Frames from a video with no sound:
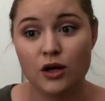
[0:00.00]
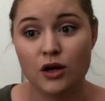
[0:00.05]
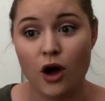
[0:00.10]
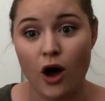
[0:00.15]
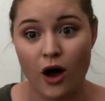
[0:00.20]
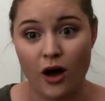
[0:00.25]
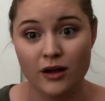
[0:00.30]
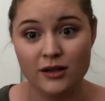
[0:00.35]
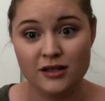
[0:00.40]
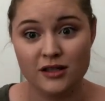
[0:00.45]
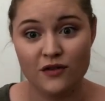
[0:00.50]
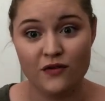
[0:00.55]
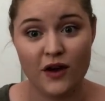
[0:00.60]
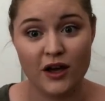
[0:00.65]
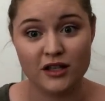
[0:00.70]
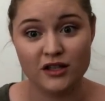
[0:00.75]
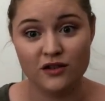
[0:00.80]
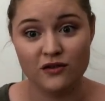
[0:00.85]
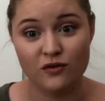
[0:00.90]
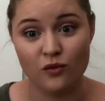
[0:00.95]

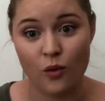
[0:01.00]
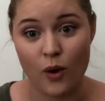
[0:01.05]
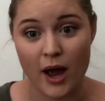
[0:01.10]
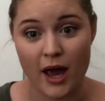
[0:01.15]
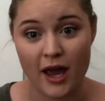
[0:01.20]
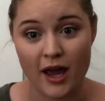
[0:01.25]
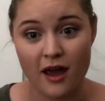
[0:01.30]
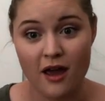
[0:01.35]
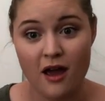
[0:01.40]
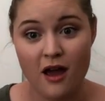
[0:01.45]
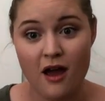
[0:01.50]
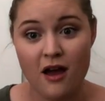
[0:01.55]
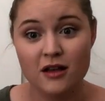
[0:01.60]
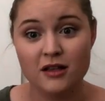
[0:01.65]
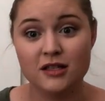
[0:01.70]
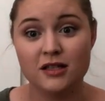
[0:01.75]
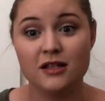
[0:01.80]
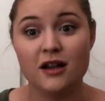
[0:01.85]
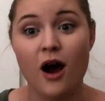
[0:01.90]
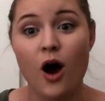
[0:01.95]
cost-effective way
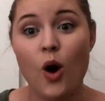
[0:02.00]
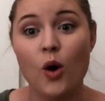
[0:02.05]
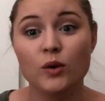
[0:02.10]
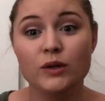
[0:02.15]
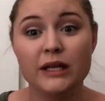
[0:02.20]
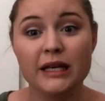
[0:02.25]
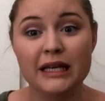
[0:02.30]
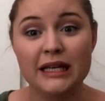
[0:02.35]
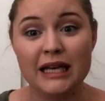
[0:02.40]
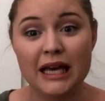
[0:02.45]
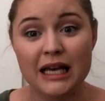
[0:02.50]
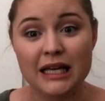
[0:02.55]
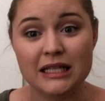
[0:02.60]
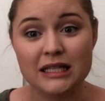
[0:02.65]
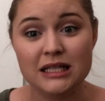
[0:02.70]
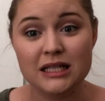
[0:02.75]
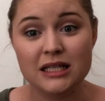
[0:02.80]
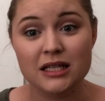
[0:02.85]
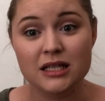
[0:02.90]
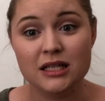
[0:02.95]
to not only
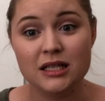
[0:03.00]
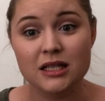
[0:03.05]
get